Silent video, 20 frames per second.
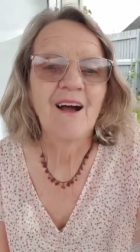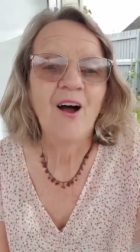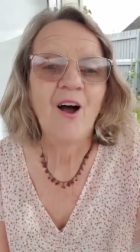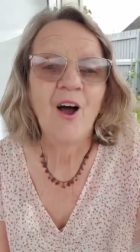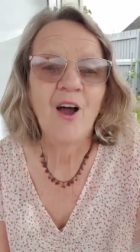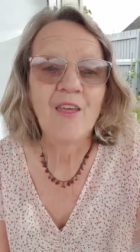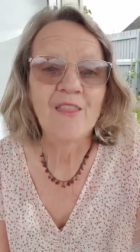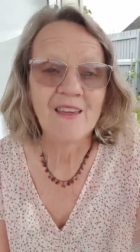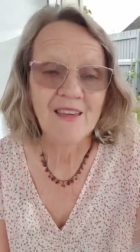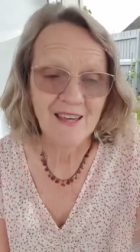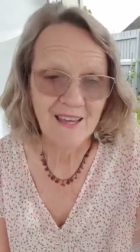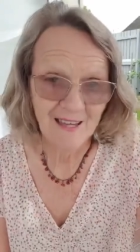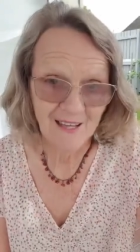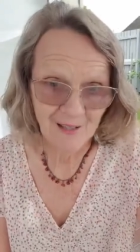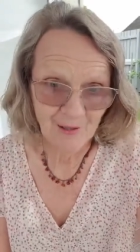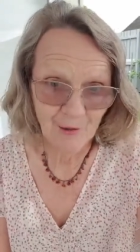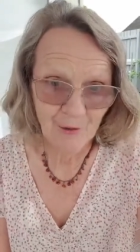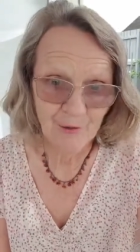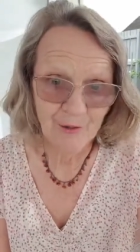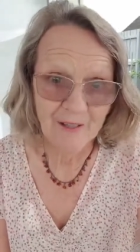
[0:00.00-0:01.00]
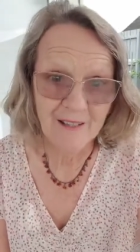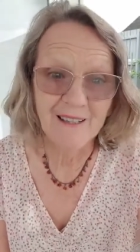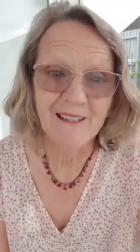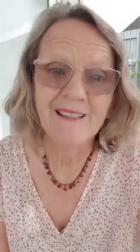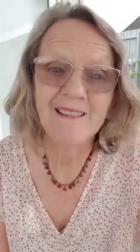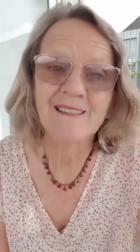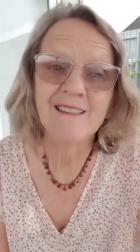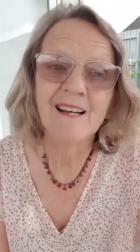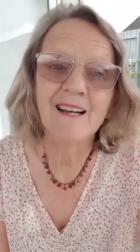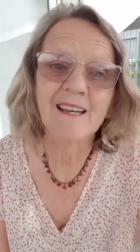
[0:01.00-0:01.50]
Hi there,
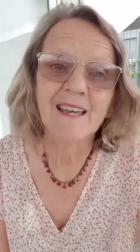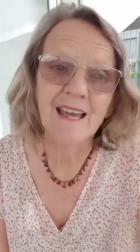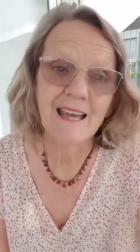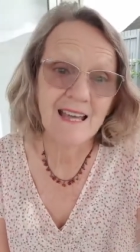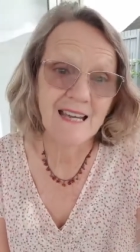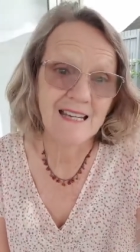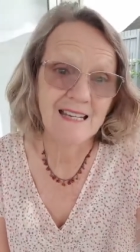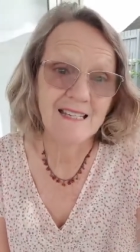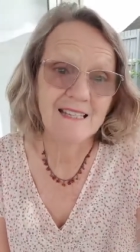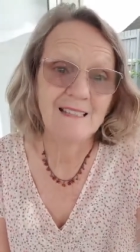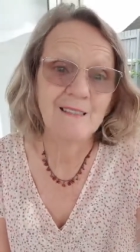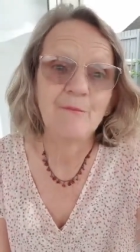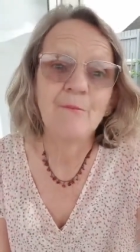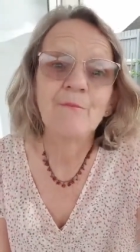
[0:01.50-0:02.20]
Gloria again.